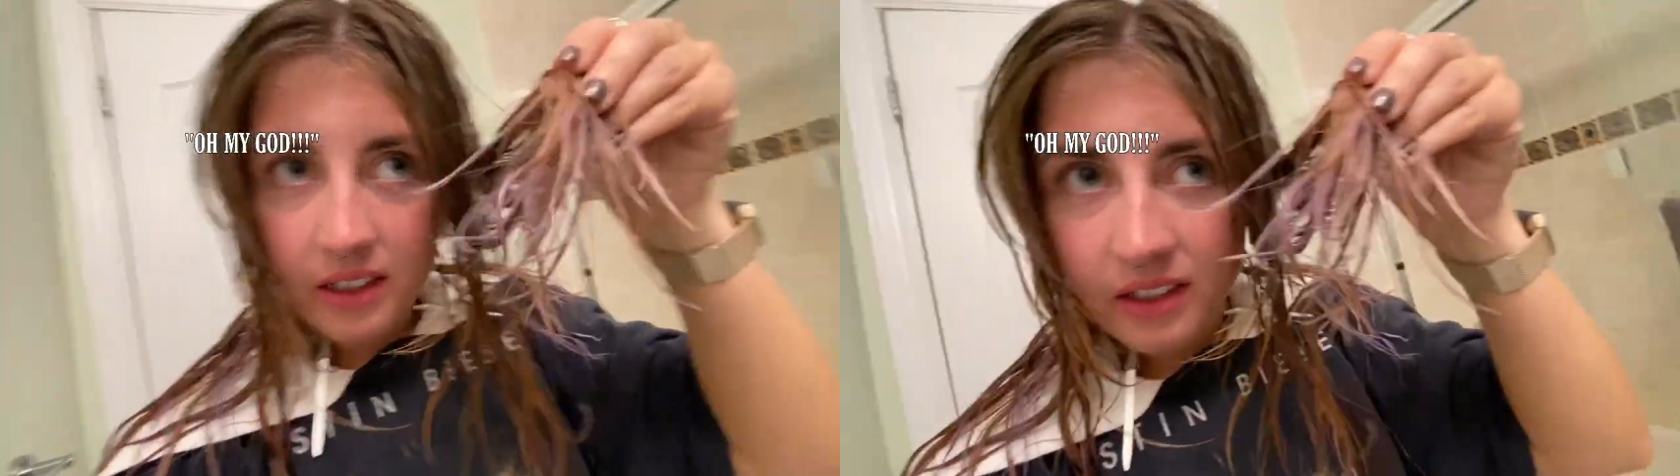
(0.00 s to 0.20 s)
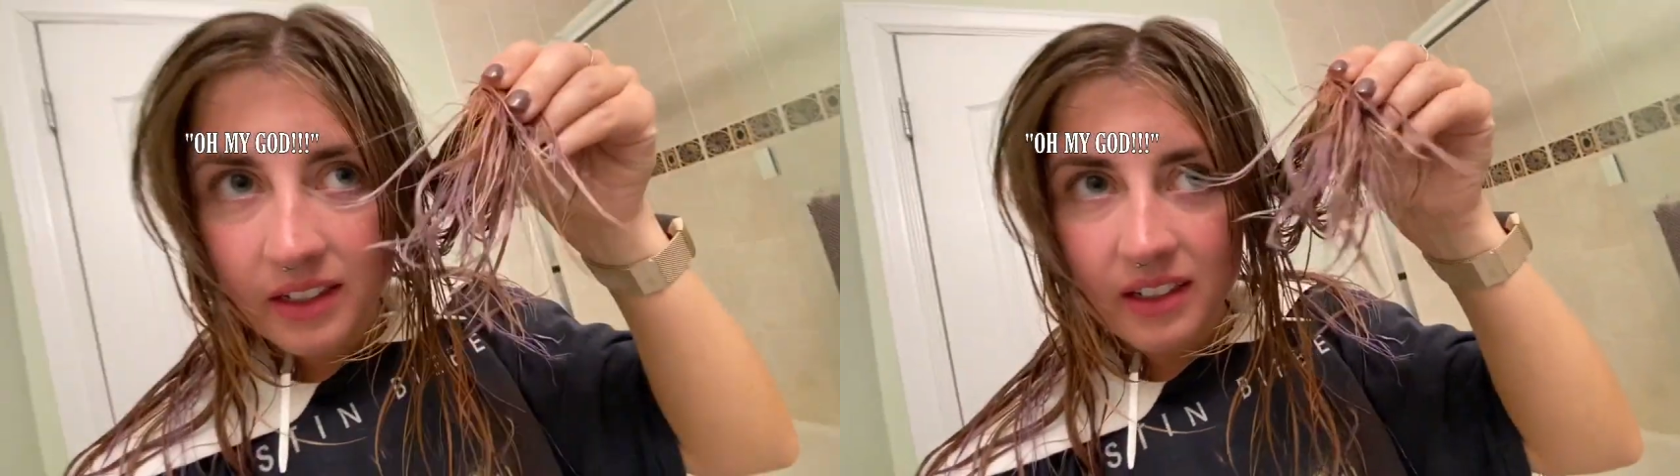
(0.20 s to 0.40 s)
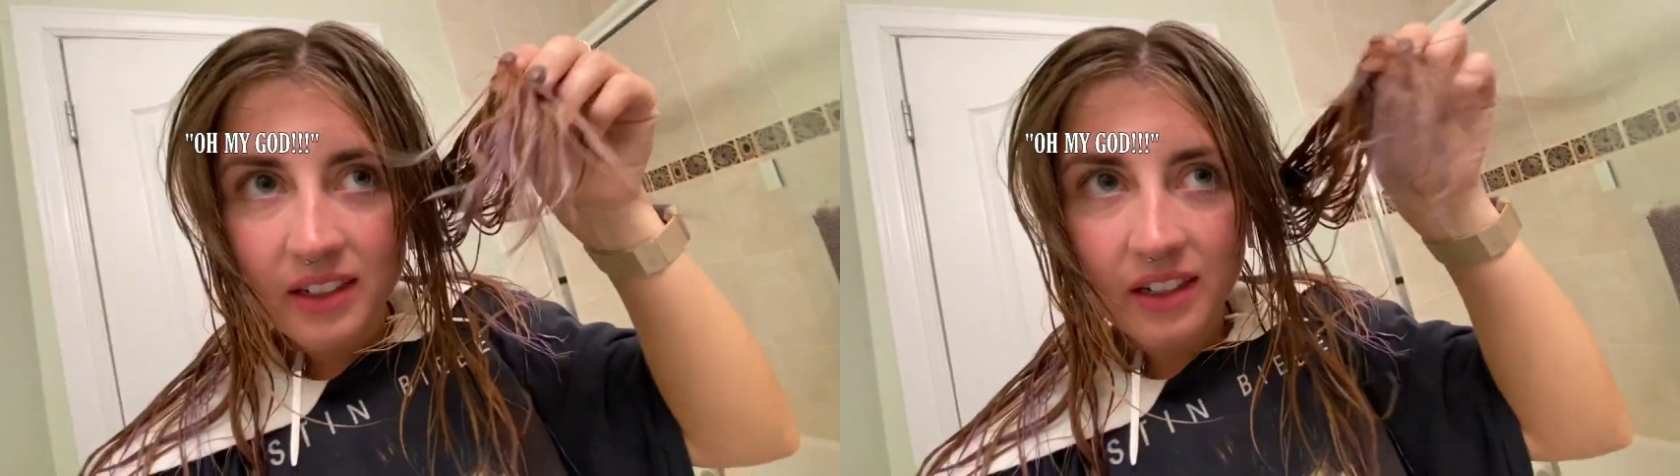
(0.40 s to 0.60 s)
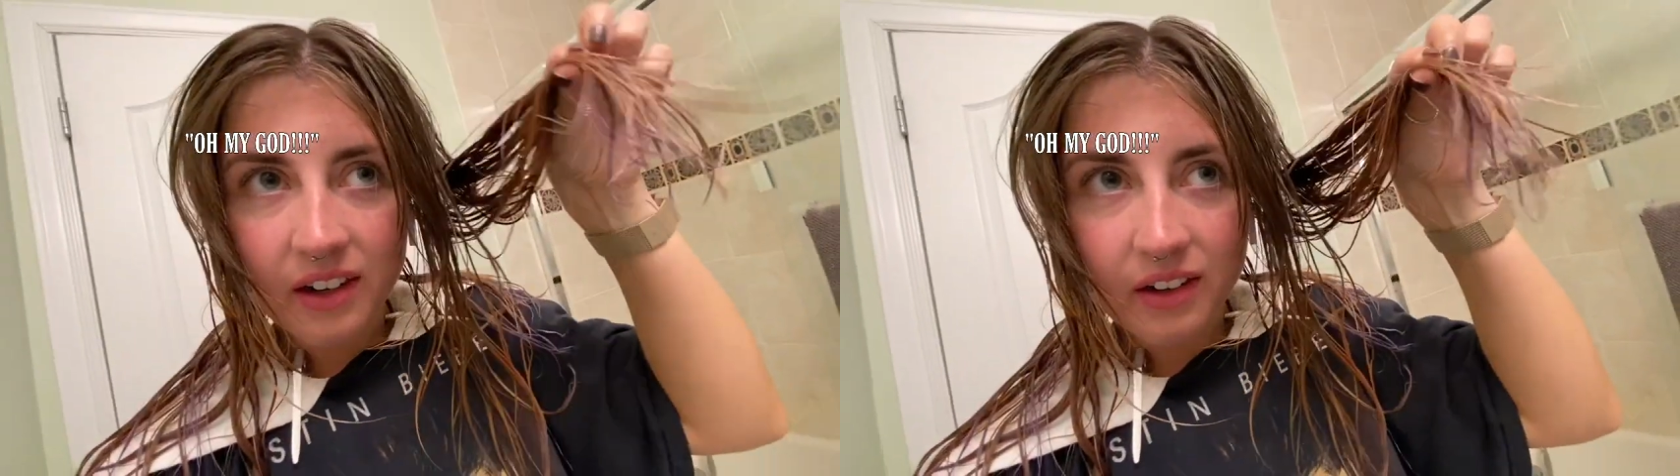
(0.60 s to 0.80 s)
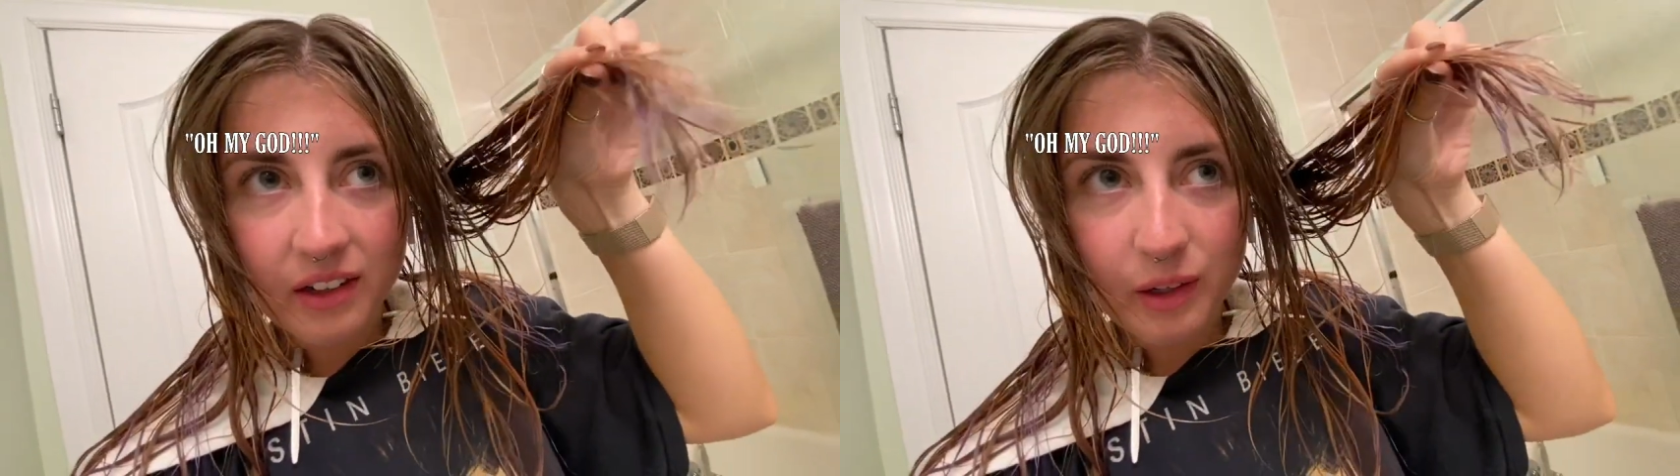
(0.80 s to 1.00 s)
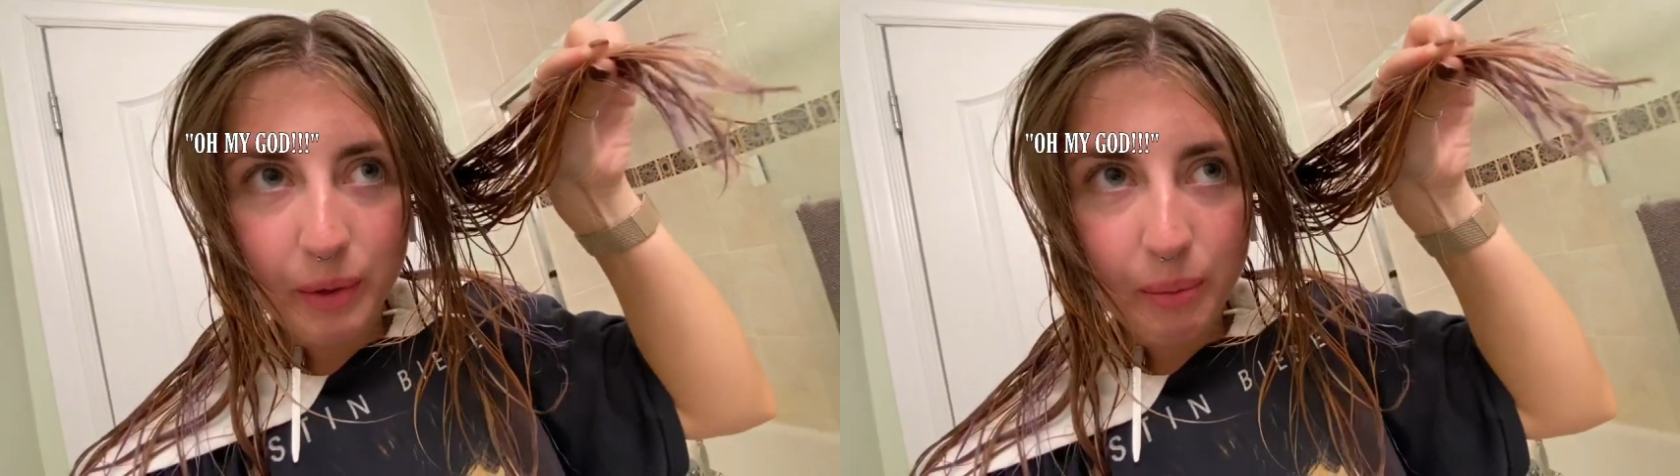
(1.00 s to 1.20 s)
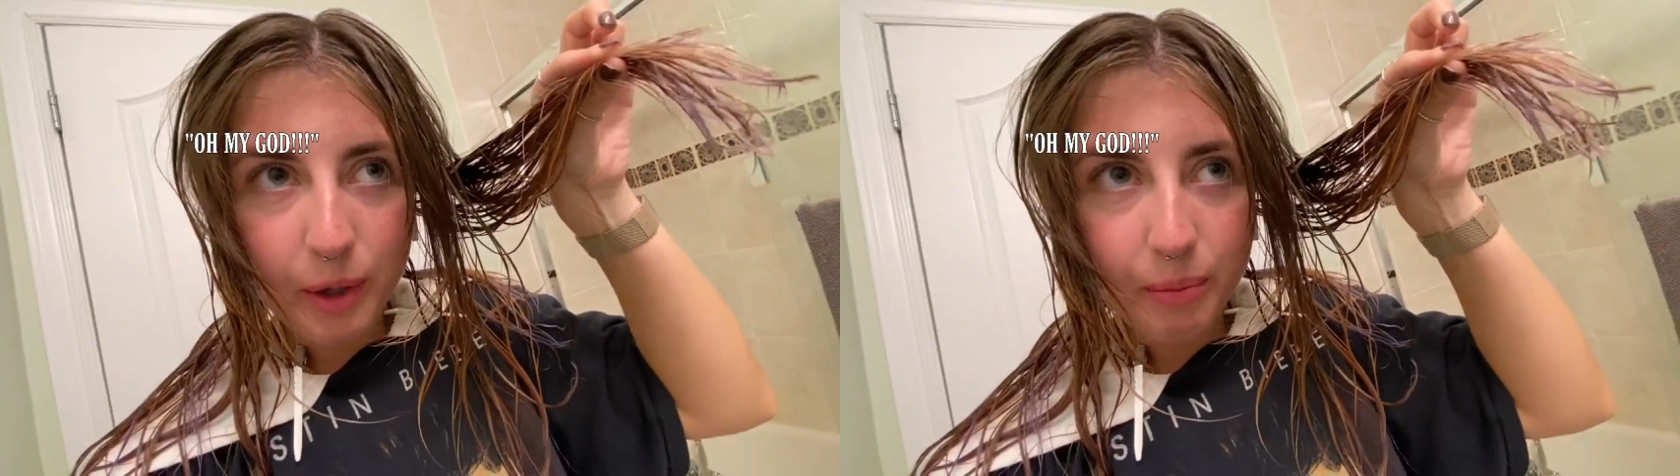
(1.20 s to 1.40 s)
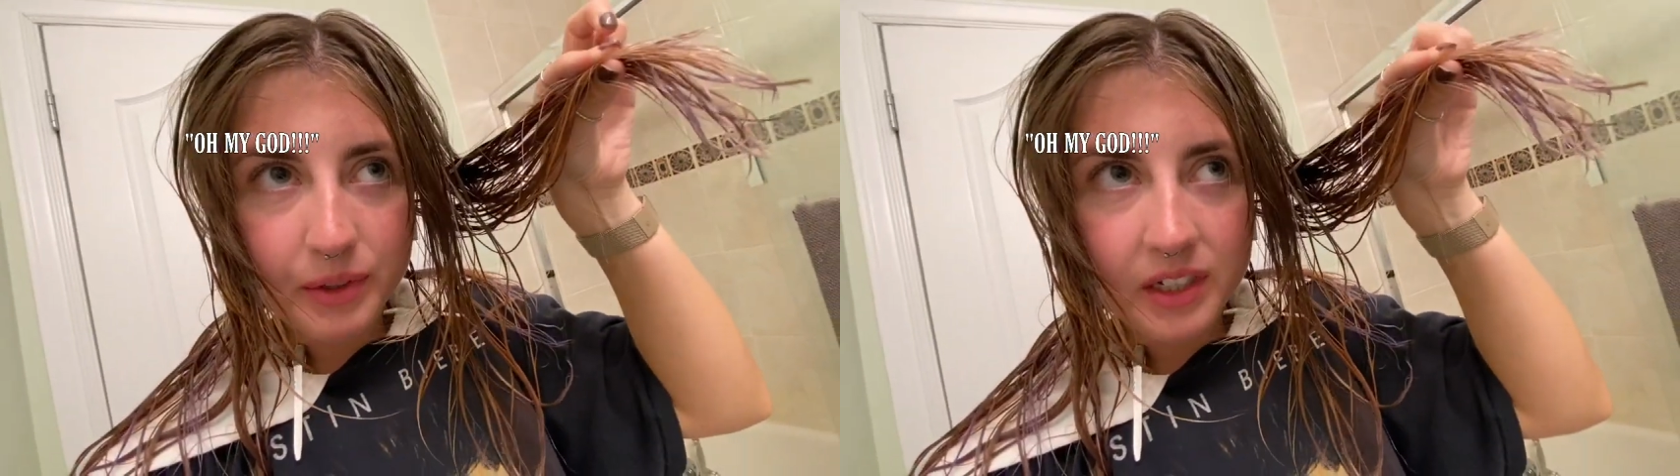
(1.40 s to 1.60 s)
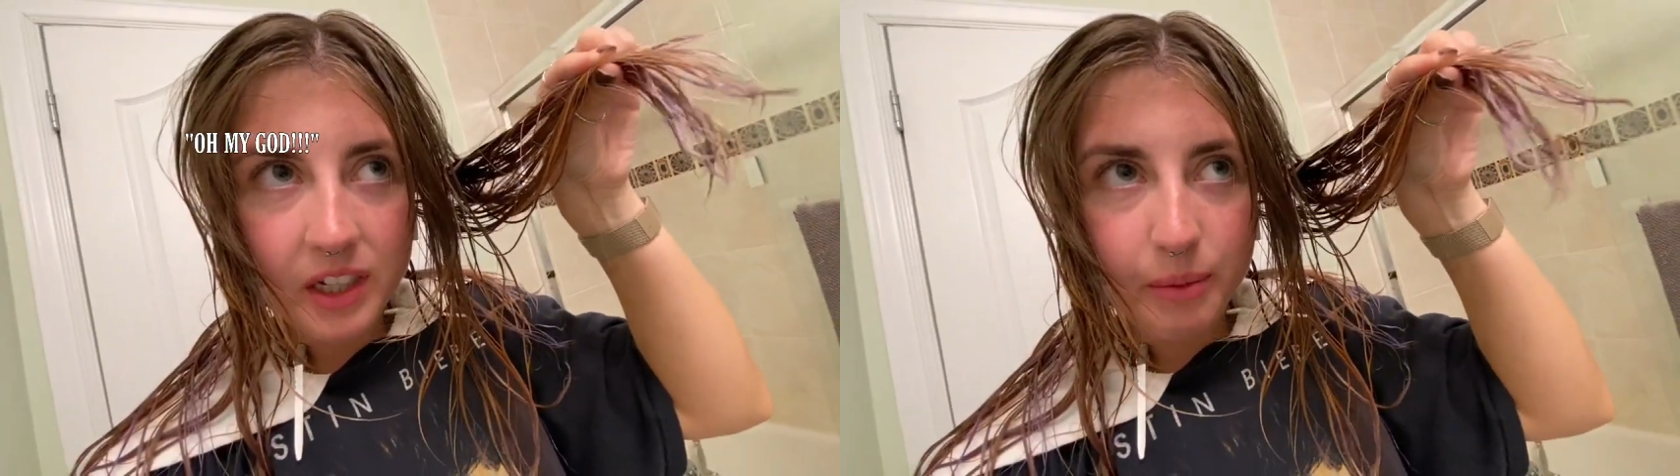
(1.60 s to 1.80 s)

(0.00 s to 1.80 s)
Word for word: oh are a little bit purple still,